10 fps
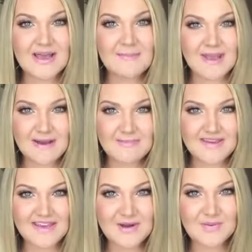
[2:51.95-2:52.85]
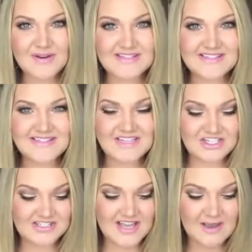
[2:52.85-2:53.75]
Makeup Geek recently
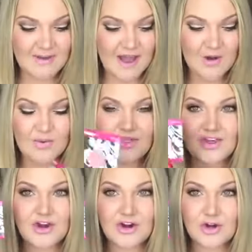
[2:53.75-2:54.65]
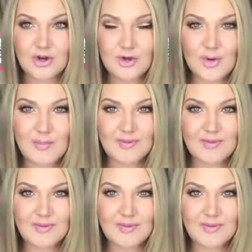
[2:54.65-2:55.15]
just came out with their new